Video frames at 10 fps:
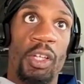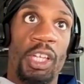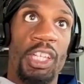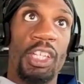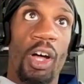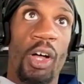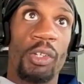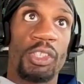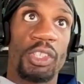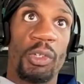He
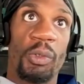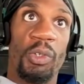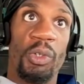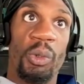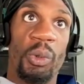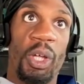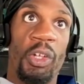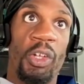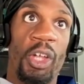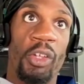also knew
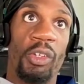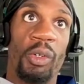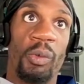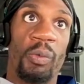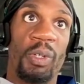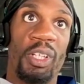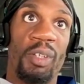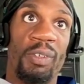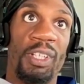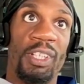another friend
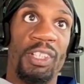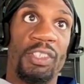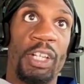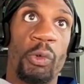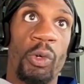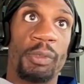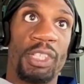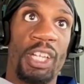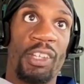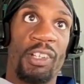of his. They grew up
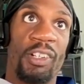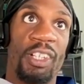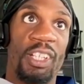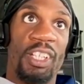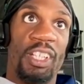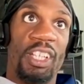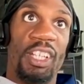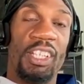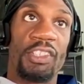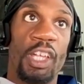together.
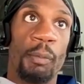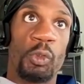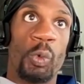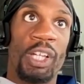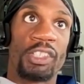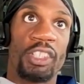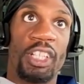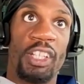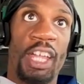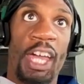His name is Wesley,
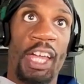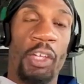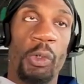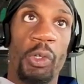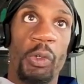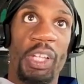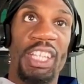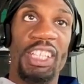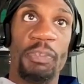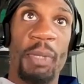and
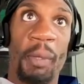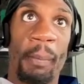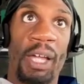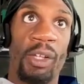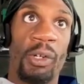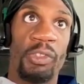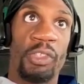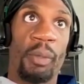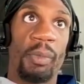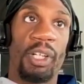he's been my long
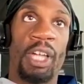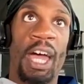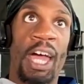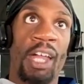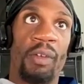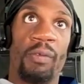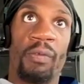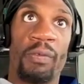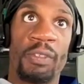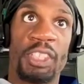jump guide
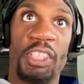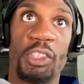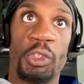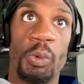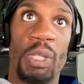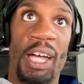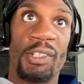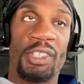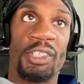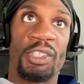since
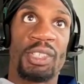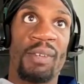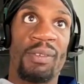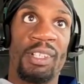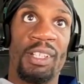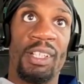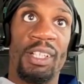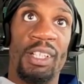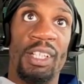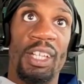2007.
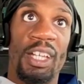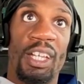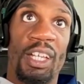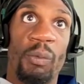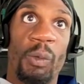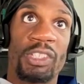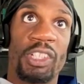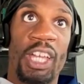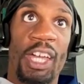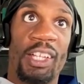
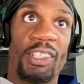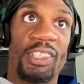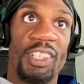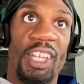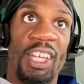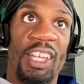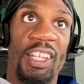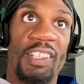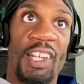Wesley has, and